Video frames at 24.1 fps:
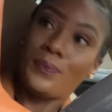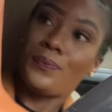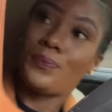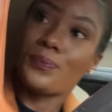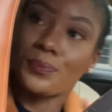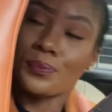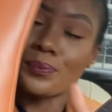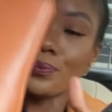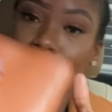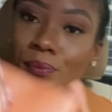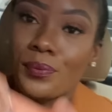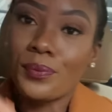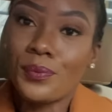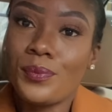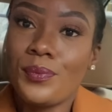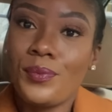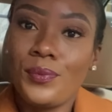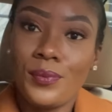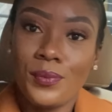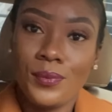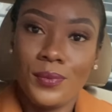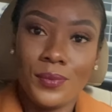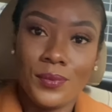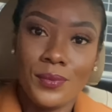
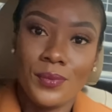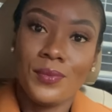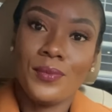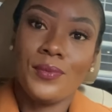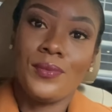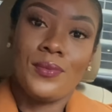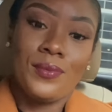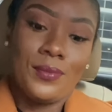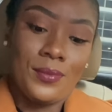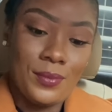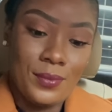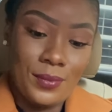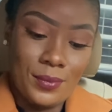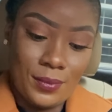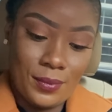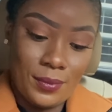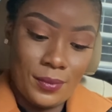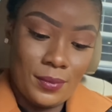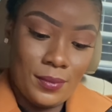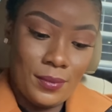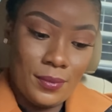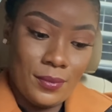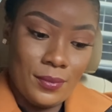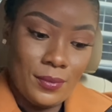
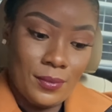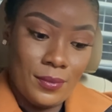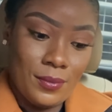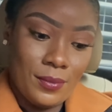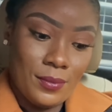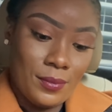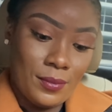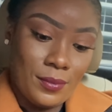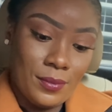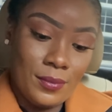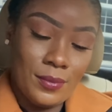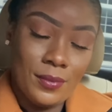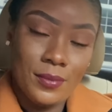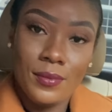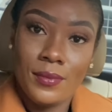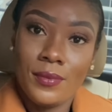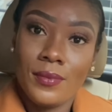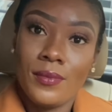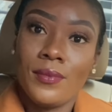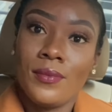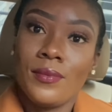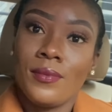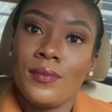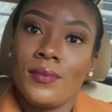
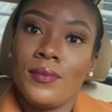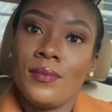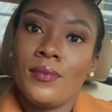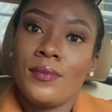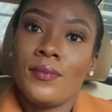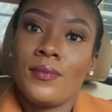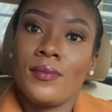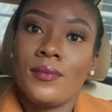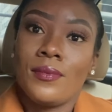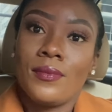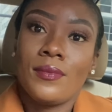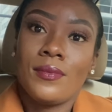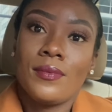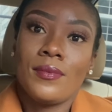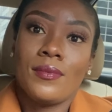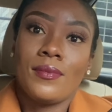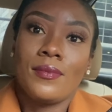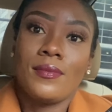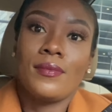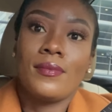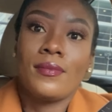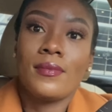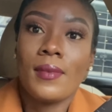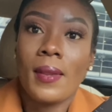
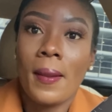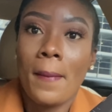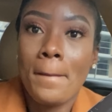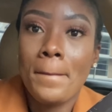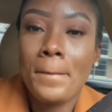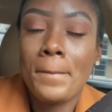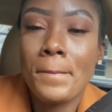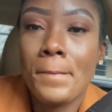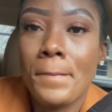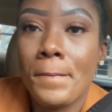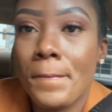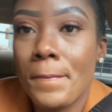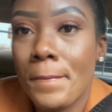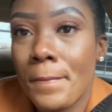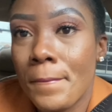(silence)